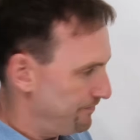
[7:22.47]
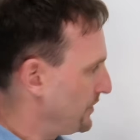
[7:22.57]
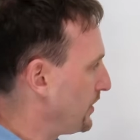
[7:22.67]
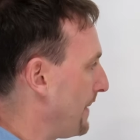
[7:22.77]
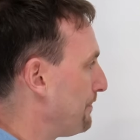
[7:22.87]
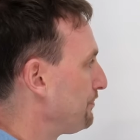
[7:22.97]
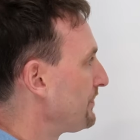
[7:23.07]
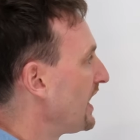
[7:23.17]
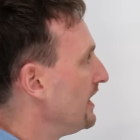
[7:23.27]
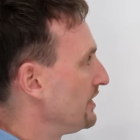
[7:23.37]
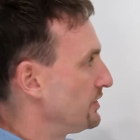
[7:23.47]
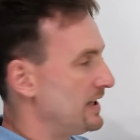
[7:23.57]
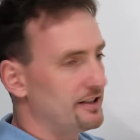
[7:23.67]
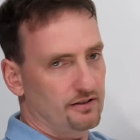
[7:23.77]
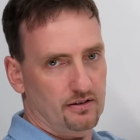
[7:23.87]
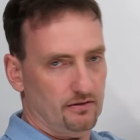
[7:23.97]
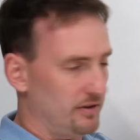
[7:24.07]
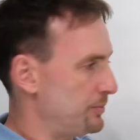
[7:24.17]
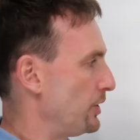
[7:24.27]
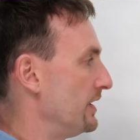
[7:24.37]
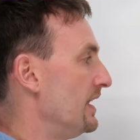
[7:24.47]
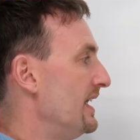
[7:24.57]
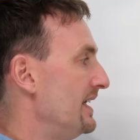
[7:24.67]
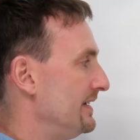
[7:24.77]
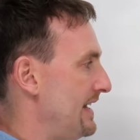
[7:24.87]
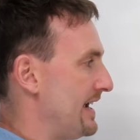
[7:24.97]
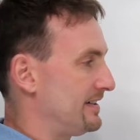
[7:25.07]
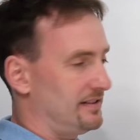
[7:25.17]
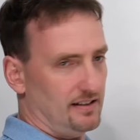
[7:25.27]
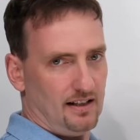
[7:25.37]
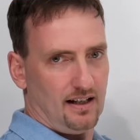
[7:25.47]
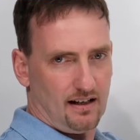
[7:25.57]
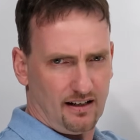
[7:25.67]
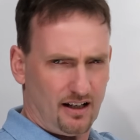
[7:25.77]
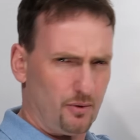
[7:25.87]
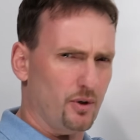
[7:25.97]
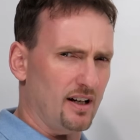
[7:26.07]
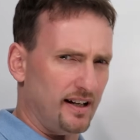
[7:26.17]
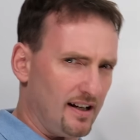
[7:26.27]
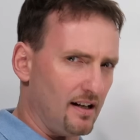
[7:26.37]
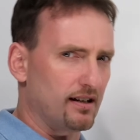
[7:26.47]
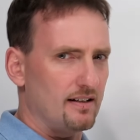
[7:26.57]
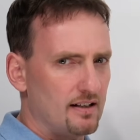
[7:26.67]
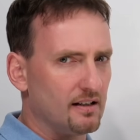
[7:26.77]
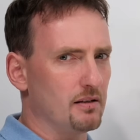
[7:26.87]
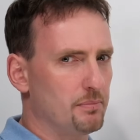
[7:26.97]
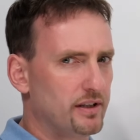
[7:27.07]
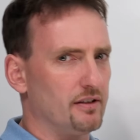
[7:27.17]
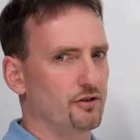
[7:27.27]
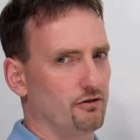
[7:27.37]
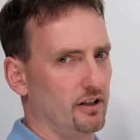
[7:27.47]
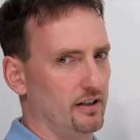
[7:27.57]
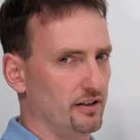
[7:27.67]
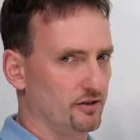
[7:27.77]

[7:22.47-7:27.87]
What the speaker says: Okay. So that's reported. Next. And here we're going to get a little bit tricky.